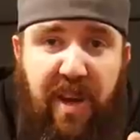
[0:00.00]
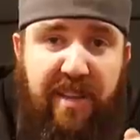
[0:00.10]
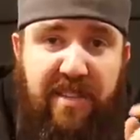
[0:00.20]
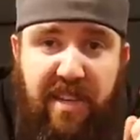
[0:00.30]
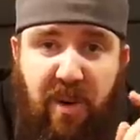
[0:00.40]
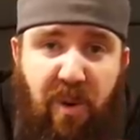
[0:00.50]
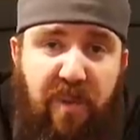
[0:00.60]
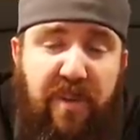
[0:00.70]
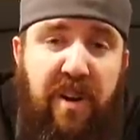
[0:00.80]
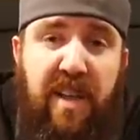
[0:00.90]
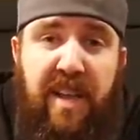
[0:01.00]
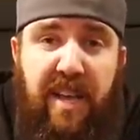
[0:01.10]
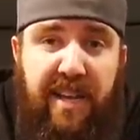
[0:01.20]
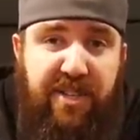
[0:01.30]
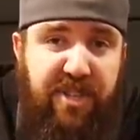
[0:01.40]
guys to go over
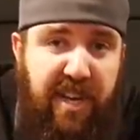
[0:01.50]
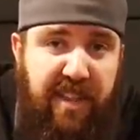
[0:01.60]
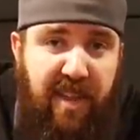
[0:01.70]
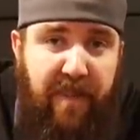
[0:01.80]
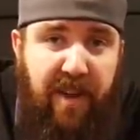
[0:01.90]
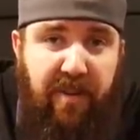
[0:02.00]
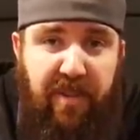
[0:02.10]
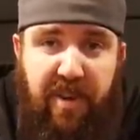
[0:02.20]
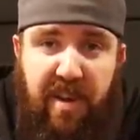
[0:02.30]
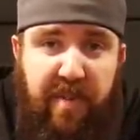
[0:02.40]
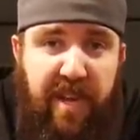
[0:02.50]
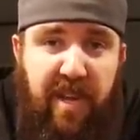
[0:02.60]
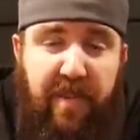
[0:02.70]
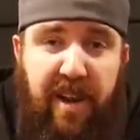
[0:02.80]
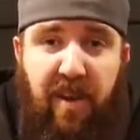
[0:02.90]
and check them out. They're gonna be
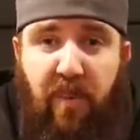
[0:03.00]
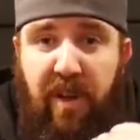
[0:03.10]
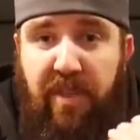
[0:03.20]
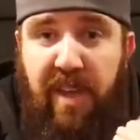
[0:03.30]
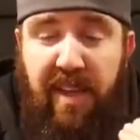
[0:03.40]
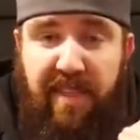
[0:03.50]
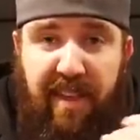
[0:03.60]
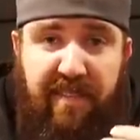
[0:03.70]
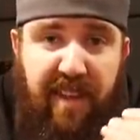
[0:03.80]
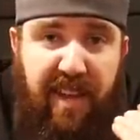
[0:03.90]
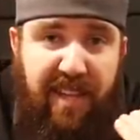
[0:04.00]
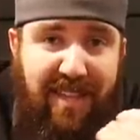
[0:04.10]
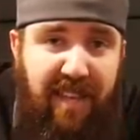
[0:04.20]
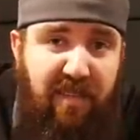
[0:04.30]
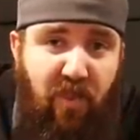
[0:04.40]
coming out with, they say, at
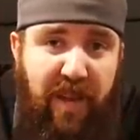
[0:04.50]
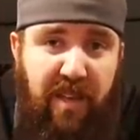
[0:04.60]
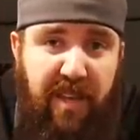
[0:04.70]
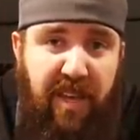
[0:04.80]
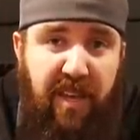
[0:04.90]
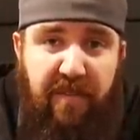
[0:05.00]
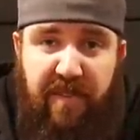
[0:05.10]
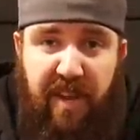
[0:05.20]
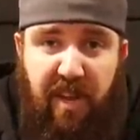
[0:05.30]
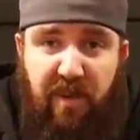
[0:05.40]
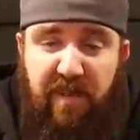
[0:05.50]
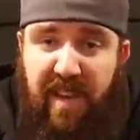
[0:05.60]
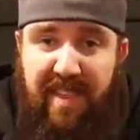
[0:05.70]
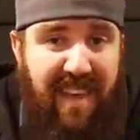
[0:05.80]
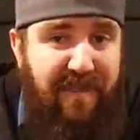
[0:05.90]
least weekly videos,
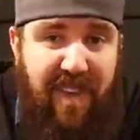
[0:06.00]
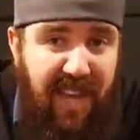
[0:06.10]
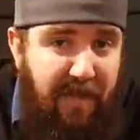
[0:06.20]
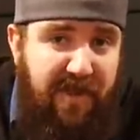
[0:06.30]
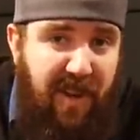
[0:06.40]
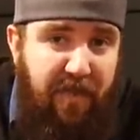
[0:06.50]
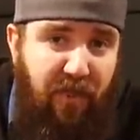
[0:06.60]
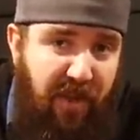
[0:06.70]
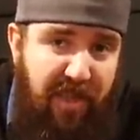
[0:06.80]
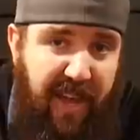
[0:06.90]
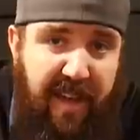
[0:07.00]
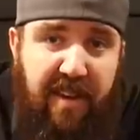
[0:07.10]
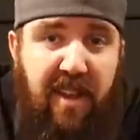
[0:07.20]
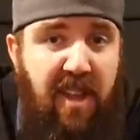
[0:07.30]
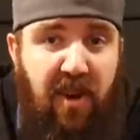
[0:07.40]
and they've kept up with that
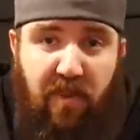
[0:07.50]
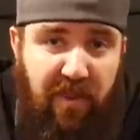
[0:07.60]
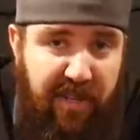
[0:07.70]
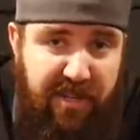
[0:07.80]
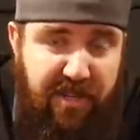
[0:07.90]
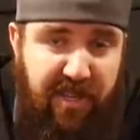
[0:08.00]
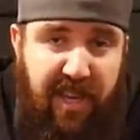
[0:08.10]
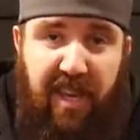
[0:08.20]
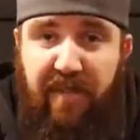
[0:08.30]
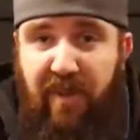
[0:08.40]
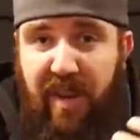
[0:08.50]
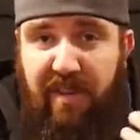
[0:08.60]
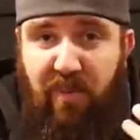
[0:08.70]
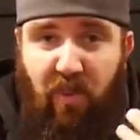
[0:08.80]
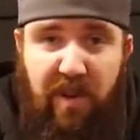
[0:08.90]
religiously. If you
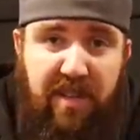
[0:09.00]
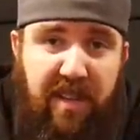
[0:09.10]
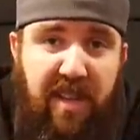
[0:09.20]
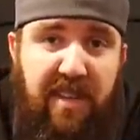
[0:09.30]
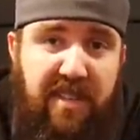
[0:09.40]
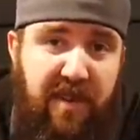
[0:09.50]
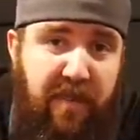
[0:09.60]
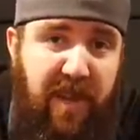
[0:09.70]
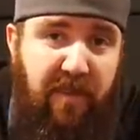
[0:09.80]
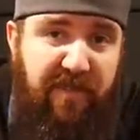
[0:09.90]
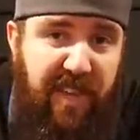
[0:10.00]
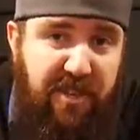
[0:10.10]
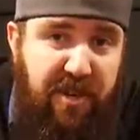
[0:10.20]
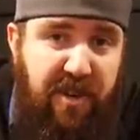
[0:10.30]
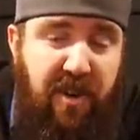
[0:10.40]
guys want to be
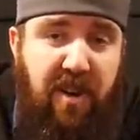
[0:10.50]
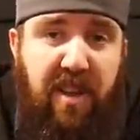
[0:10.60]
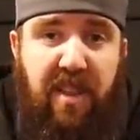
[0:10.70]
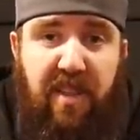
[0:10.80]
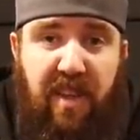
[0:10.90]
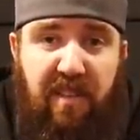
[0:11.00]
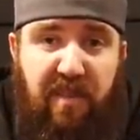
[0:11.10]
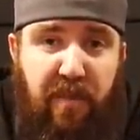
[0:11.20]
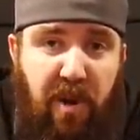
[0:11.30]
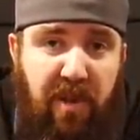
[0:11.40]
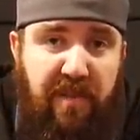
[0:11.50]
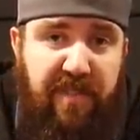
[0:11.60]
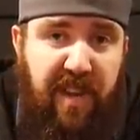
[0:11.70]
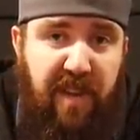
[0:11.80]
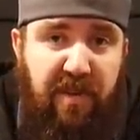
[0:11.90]
featured on the smaller
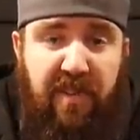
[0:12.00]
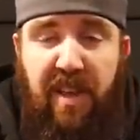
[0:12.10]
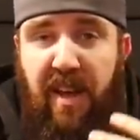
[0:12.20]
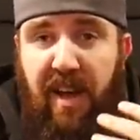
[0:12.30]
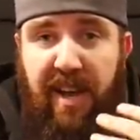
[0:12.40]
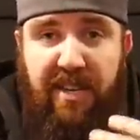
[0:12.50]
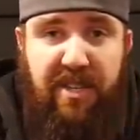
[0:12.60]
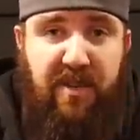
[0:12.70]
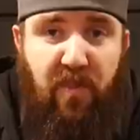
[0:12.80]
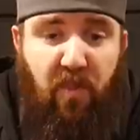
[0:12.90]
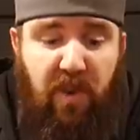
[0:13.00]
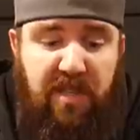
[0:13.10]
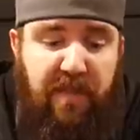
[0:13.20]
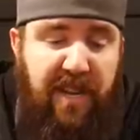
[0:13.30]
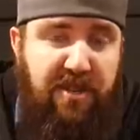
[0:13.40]
videos, I just
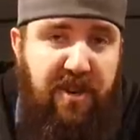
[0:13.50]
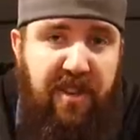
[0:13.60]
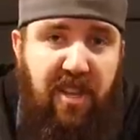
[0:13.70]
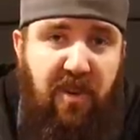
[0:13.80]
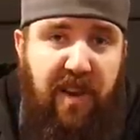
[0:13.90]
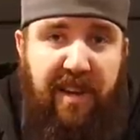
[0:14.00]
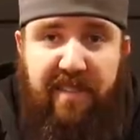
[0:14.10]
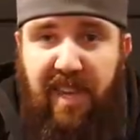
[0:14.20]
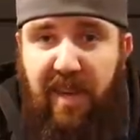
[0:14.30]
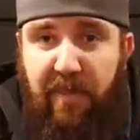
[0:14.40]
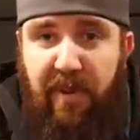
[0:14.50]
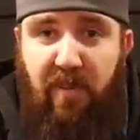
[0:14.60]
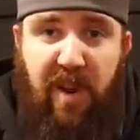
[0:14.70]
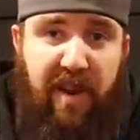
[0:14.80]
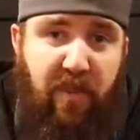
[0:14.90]
want to make sure that you guys keep
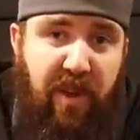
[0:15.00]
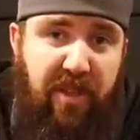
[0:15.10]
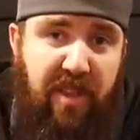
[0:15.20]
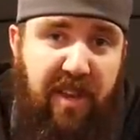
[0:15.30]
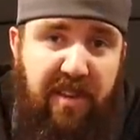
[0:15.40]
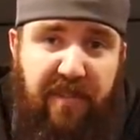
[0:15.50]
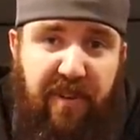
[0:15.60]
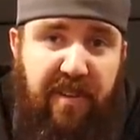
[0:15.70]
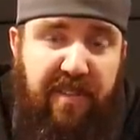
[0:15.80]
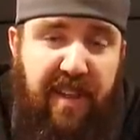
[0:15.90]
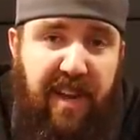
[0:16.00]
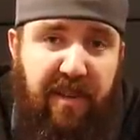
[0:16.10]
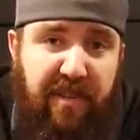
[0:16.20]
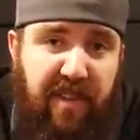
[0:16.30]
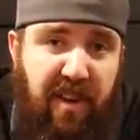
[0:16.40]
right with the different
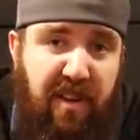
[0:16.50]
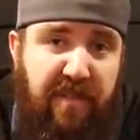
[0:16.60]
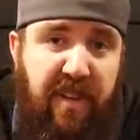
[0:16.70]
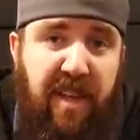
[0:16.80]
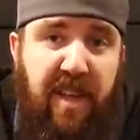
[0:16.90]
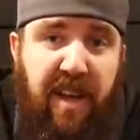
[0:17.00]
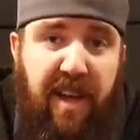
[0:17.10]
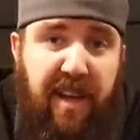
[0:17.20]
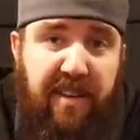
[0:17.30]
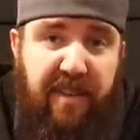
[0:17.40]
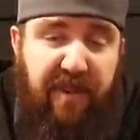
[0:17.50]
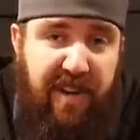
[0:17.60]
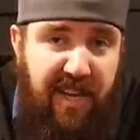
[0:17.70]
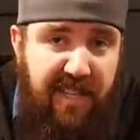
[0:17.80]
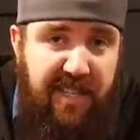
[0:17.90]
styles of
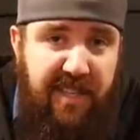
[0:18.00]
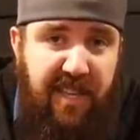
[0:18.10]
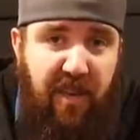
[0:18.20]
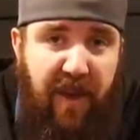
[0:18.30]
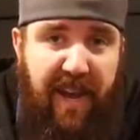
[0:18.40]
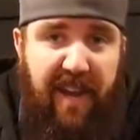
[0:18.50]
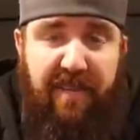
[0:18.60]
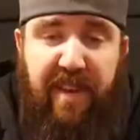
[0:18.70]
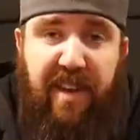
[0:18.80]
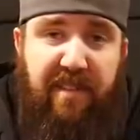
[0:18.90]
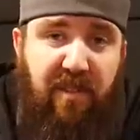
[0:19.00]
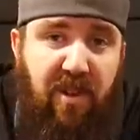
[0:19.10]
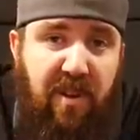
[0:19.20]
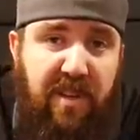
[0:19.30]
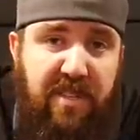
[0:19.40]
different content that you have, and as
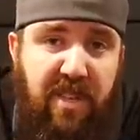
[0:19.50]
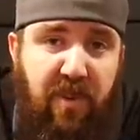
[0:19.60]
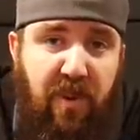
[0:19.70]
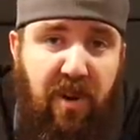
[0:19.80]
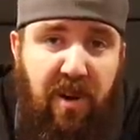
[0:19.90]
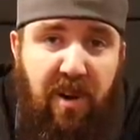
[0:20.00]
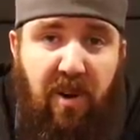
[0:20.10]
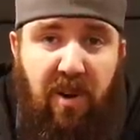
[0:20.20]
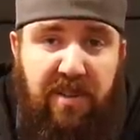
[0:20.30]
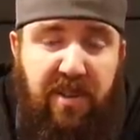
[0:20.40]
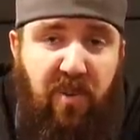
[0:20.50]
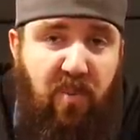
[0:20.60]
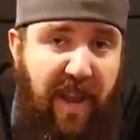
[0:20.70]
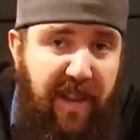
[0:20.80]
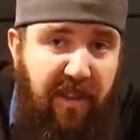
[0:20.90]
long as you are also
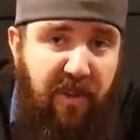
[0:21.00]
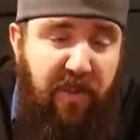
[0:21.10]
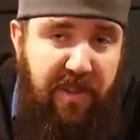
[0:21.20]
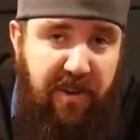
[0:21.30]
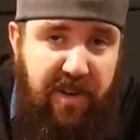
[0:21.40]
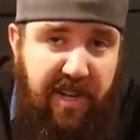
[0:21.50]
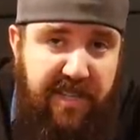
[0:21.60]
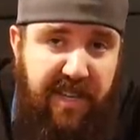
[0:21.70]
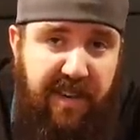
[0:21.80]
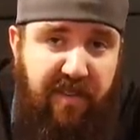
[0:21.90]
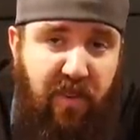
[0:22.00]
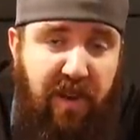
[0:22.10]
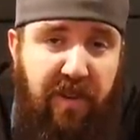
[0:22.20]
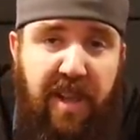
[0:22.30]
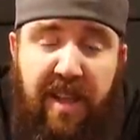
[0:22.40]
regular with your content as well.